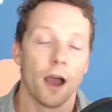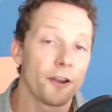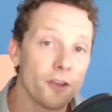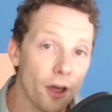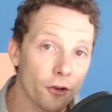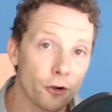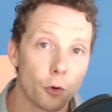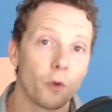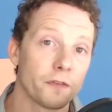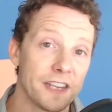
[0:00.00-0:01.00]
Another
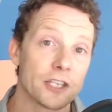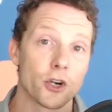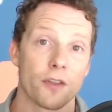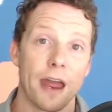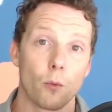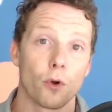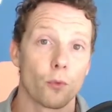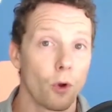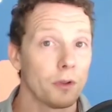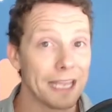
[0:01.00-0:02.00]
cool feature that we're
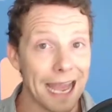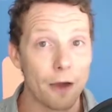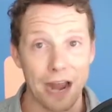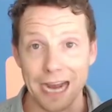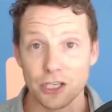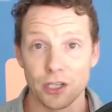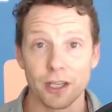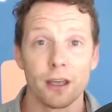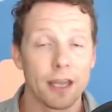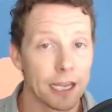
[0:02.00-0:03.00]
rolling out, actually,
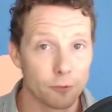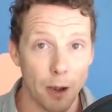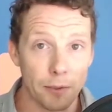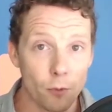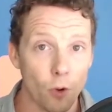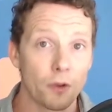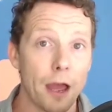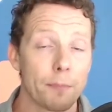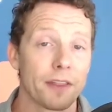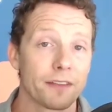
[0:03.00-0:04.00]
it's probably rolled out by the